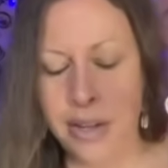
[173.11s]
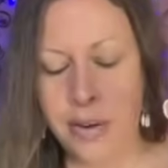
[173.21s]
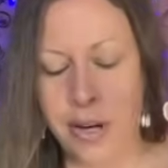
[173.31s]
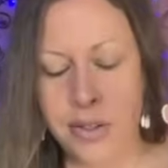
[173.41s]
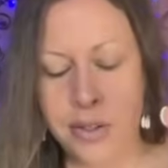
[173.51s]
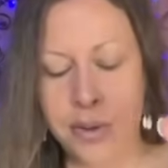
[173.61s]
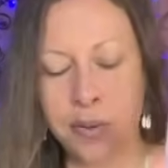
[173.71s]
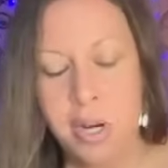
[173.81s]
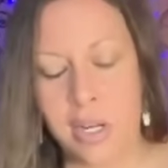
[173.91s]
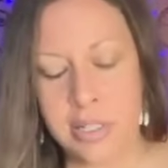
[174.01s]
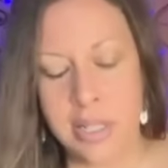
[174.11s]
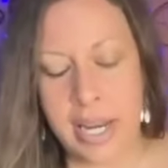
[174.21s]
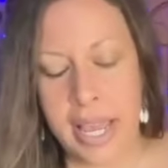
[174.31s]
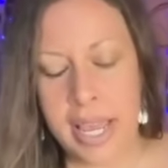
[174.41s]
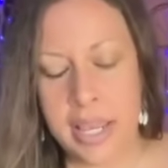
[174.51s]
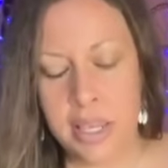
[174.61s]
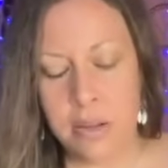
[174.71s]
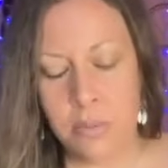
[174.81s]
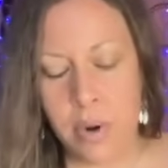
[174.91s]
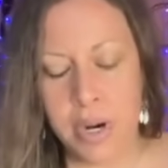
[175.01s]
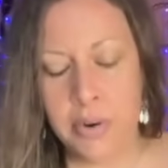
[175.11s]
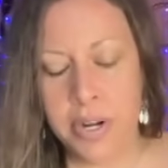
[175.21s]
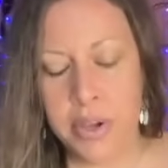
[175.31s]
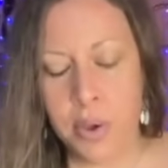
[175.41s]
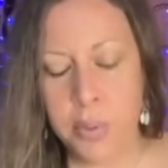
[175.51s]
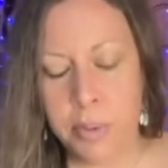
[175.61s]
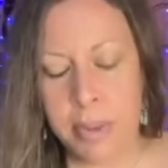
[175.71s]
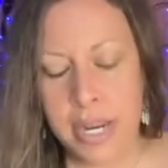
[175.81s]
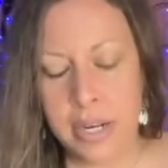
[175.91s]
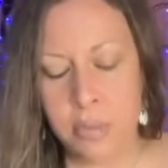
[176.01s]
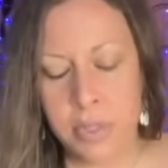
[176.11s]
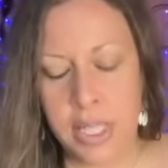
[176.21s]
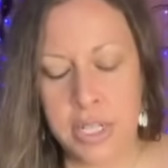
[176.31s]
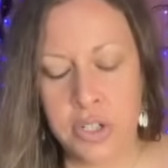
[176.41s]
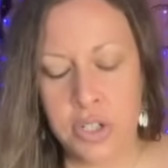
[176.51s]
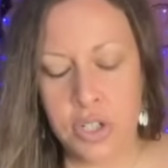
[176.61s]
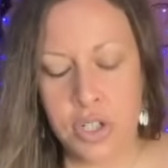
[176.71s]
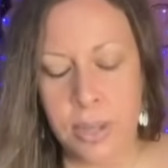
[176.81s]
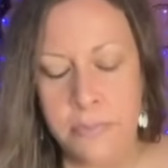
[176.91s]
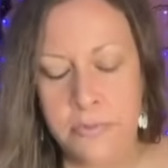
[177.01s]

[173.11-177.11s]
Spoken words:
Also not today. Runner in codependent relationship,